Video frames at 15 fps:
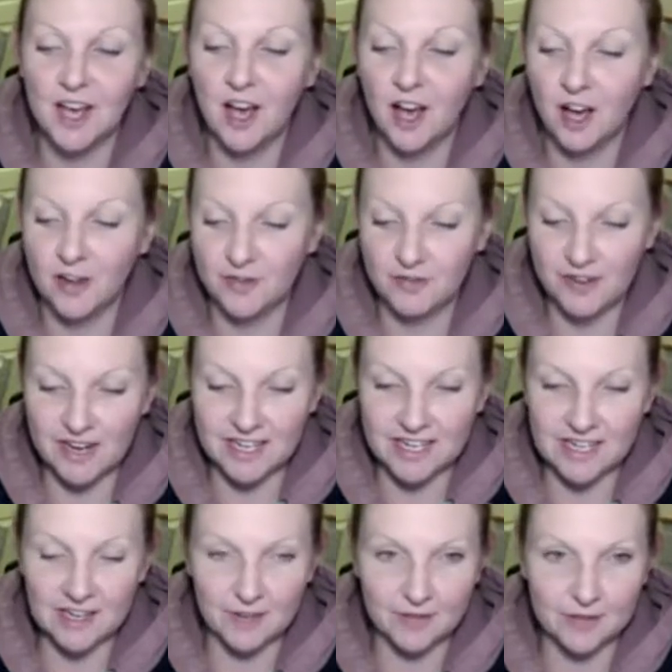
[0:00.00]
I really
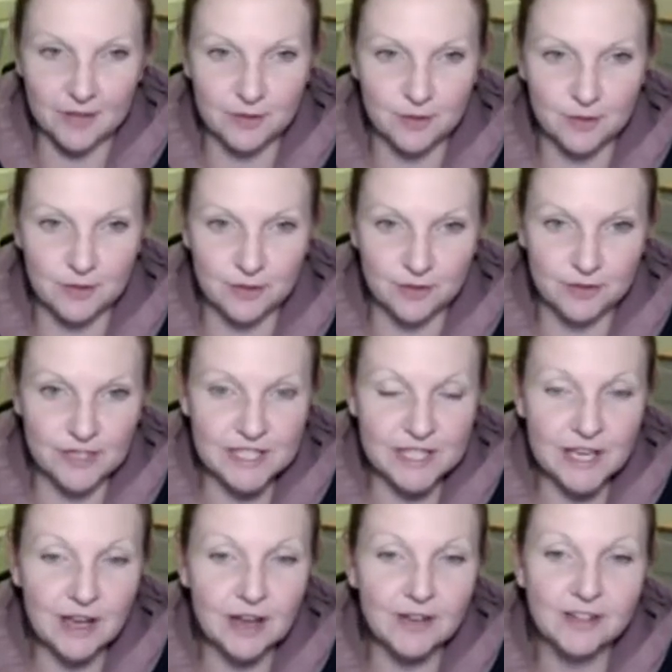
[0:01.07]
love to do
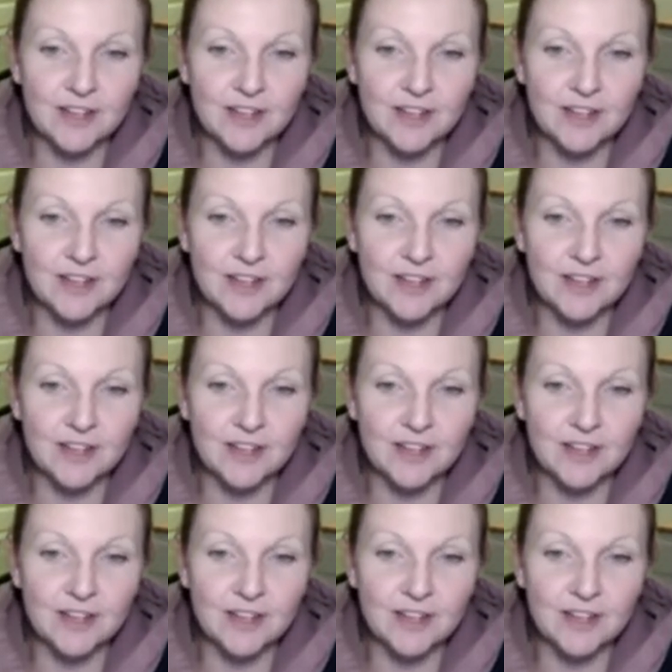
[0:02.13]
videos.